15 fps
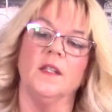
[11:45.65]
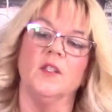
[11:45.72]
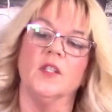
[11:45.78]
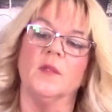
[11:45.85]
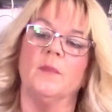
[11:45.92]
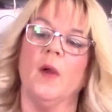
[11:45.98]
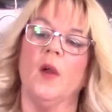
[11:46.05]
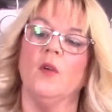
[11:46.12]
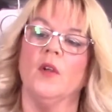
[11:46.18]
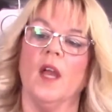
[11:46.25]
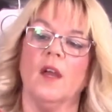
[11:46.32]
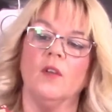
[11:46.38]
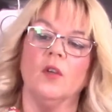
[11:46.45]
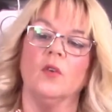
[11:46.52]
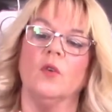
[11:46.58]
And just poke
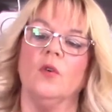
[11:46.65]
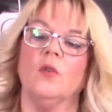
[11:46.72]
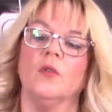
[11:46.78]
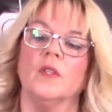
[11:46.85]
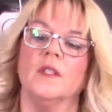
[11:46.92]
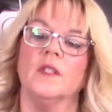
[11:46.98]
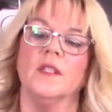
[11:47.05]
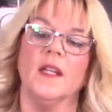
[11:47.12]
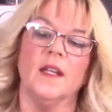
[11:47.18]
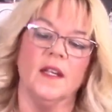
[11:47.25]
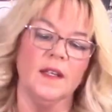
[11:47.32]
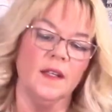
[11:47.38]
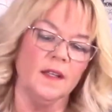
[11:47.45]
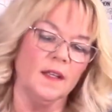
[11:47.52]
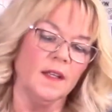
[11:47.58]
out your corners
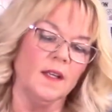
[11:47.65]
here.